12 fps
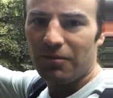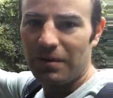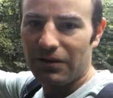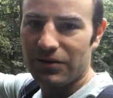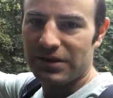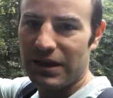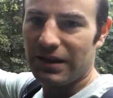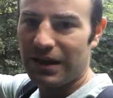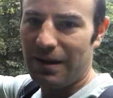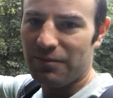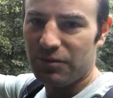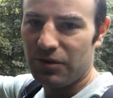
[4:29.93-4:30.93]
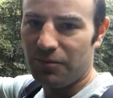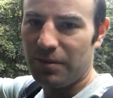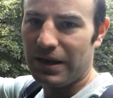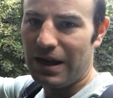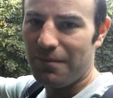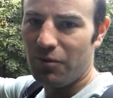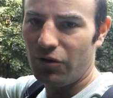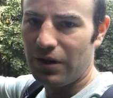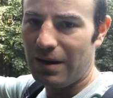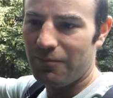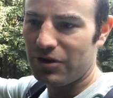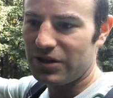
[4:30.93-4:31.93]
able to see it the camera's probably not picking out but on that
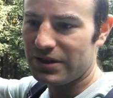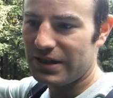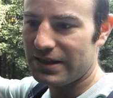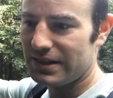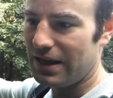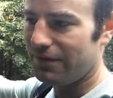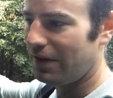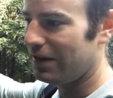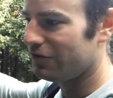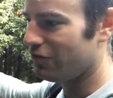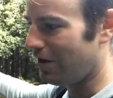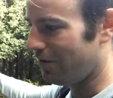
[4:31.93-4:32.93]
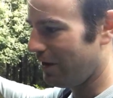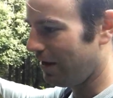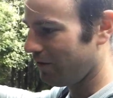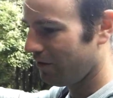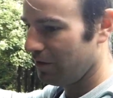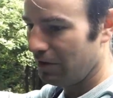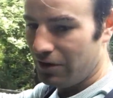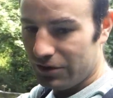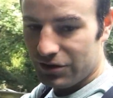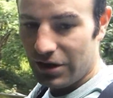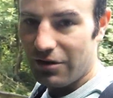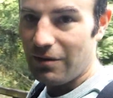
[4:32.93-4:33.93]
bridge it says Sett Valley Trail now
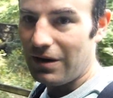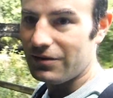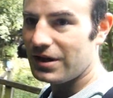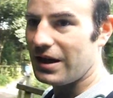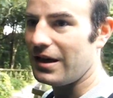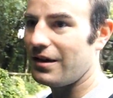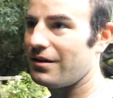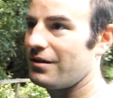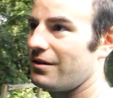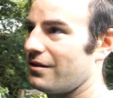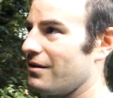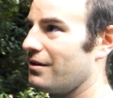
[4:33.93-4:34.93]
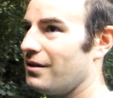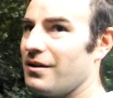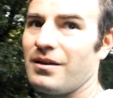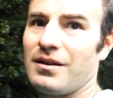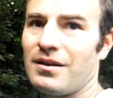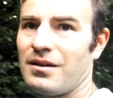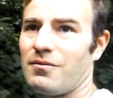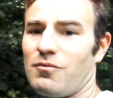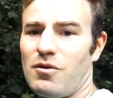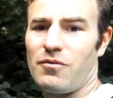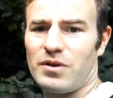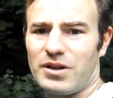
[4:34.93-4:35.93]
turn around here what
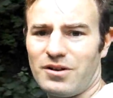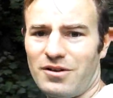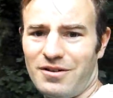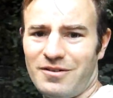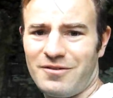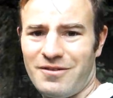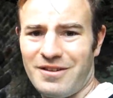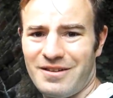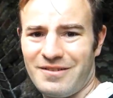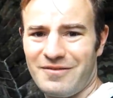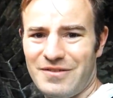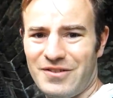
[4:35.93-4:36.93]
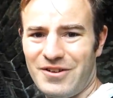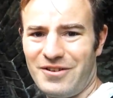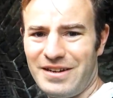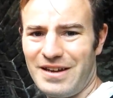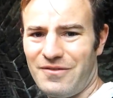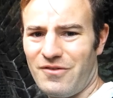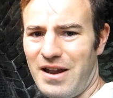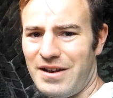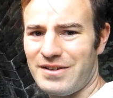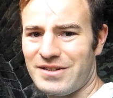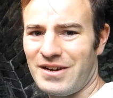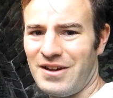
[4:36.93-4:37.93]
have we got we've got the other
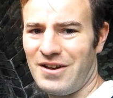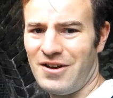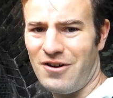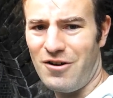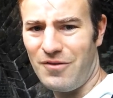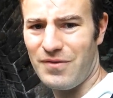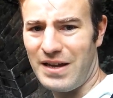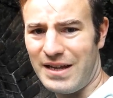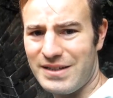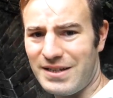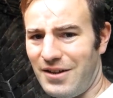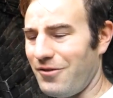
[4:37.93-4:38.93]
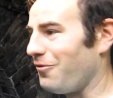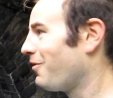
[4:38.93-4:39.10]
end of that tunnel